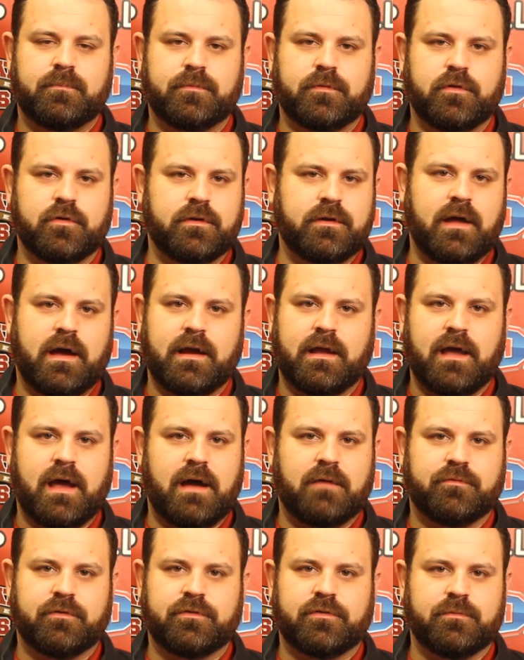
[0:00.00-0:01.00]
good
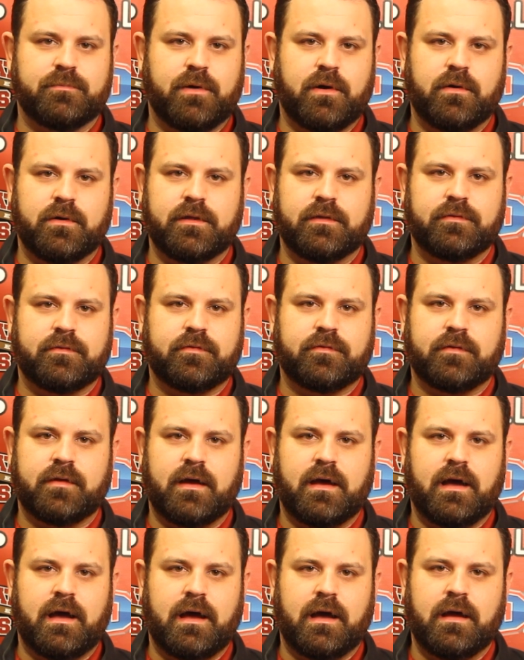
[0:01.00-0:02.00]
non-conference opponents.
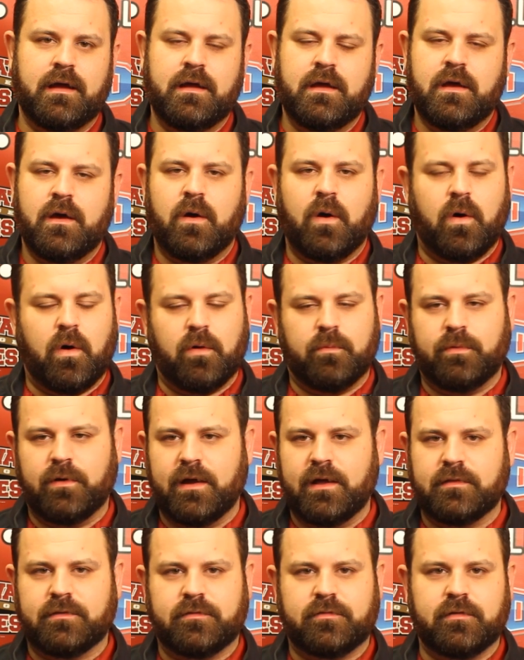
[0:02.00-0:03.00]

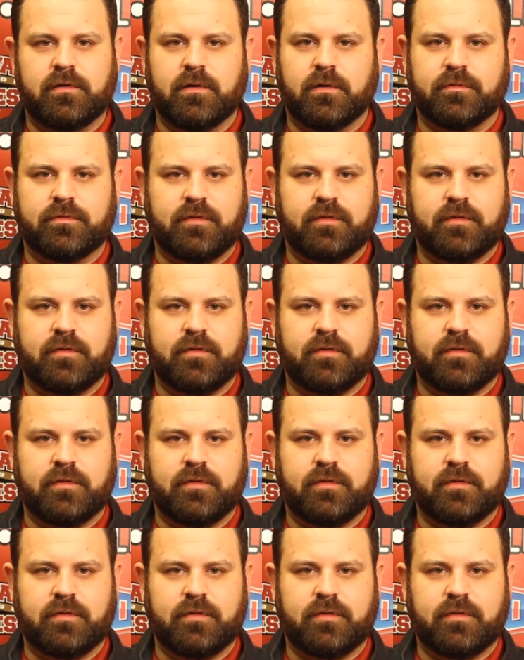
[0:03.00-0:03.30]
Albright's,